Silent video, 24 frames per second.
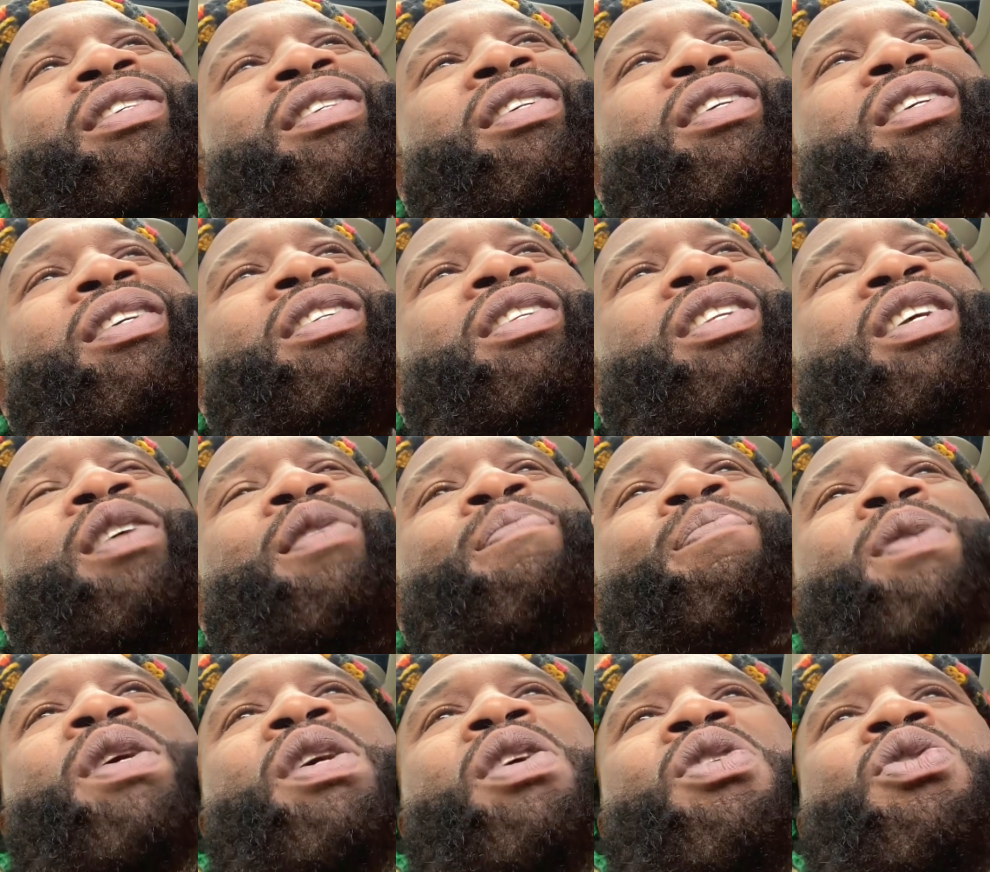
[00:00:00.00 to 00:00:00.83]

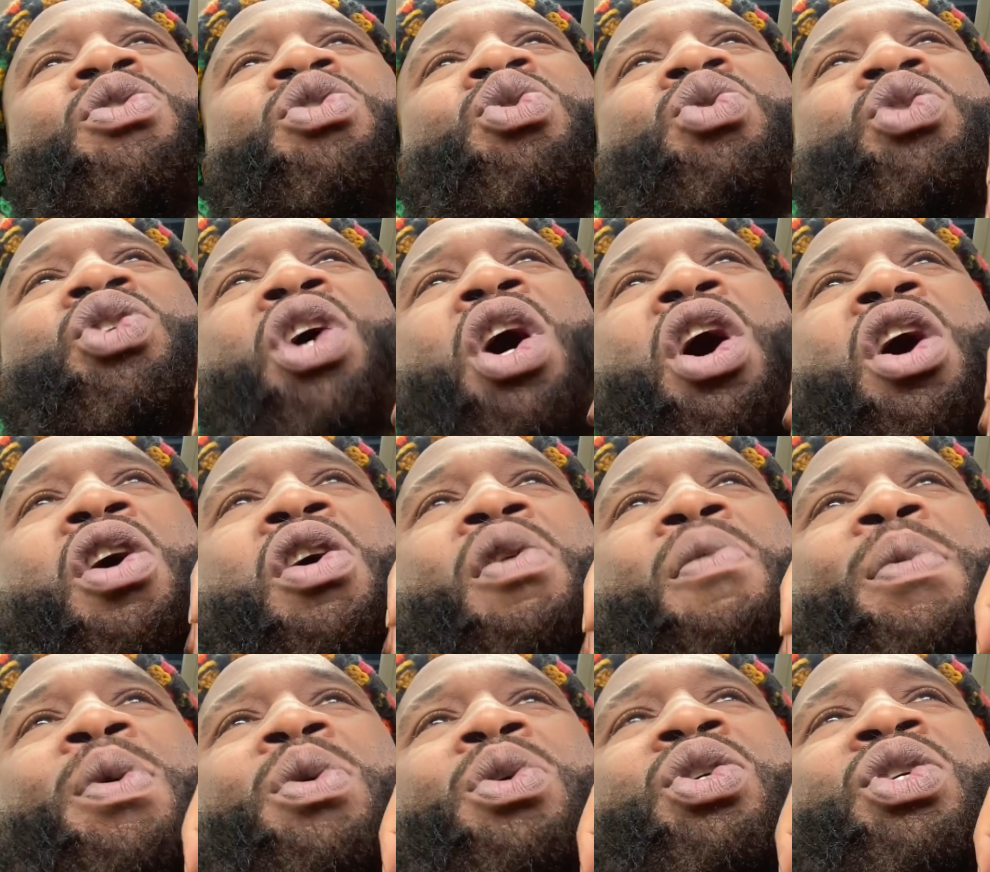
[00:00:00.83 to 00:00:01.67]
Glen Mills was
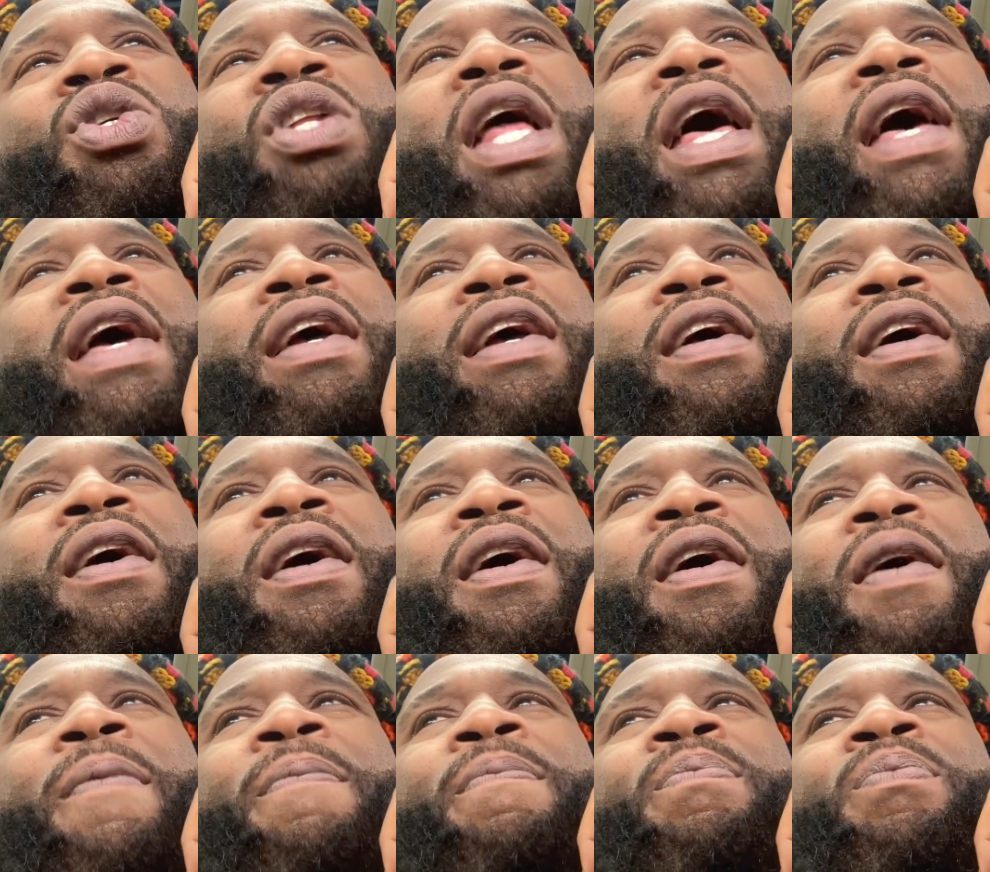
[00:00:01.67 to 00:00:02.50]
almost like
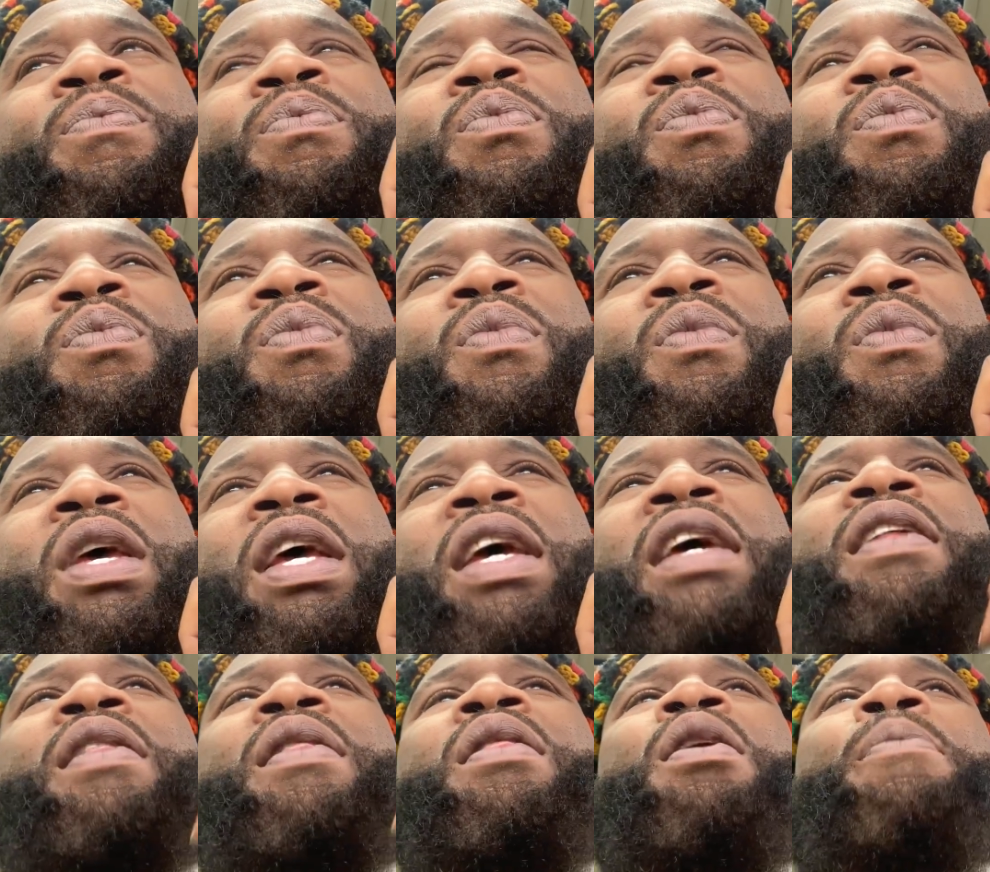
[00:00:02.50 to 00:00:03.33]

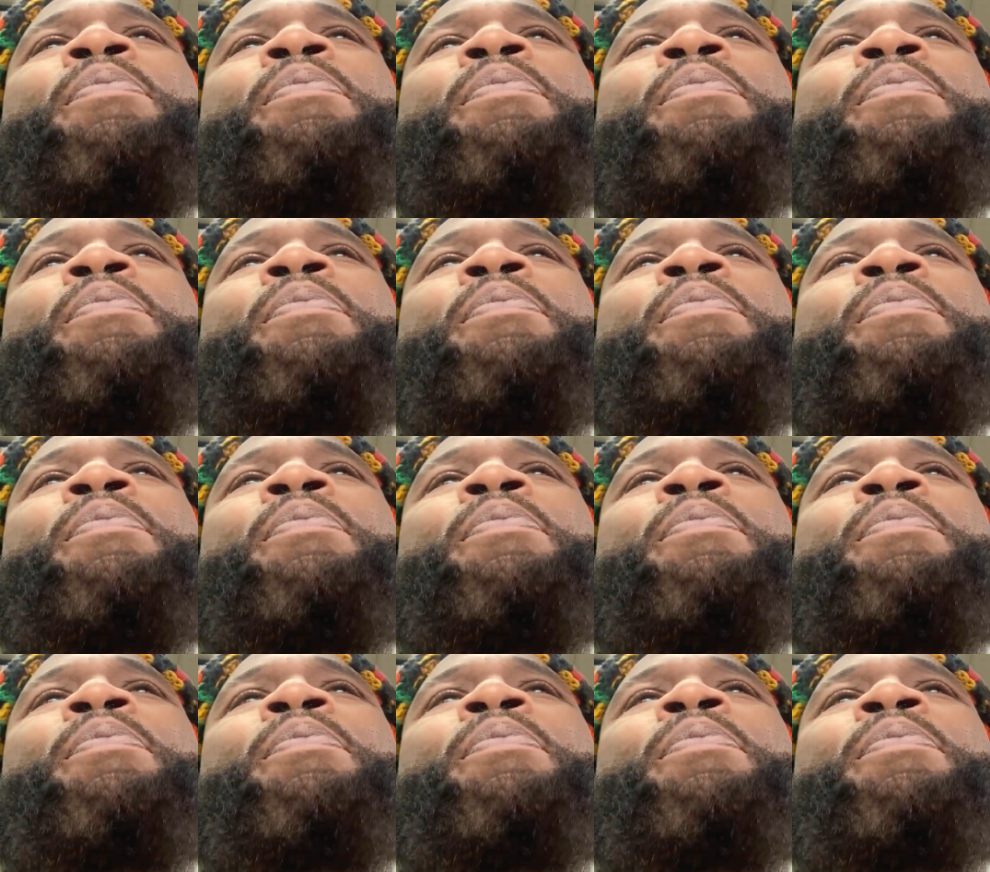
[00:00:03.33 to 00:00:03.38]
in the